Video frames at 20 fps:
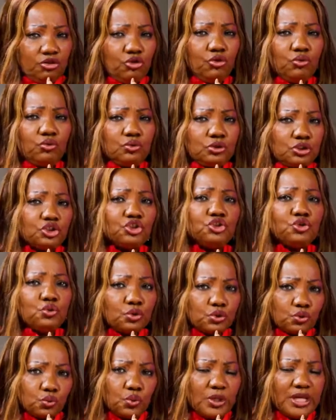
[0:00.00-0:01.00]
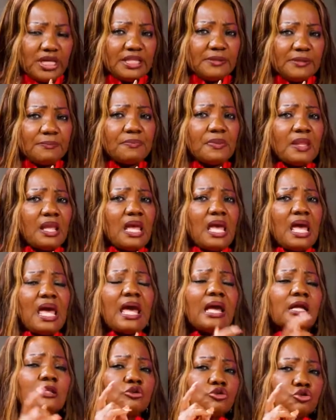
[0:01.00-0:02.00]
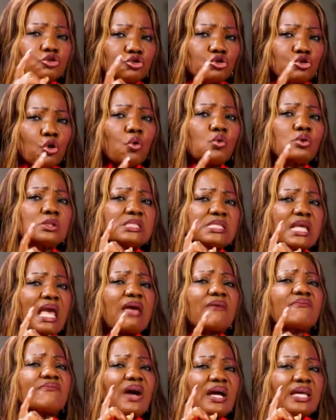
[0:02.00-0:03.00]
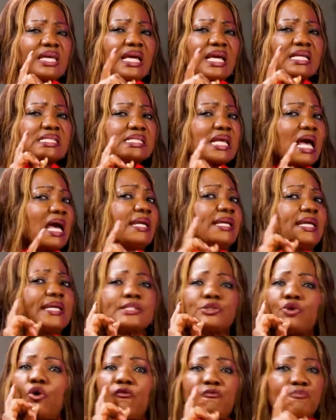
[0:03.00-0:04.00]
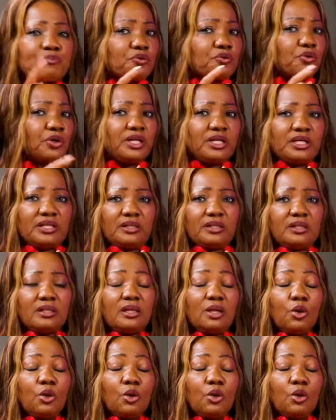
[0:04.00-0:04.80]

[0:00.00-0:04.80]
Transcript: you, would, you would win. And don't ever get tired of praying.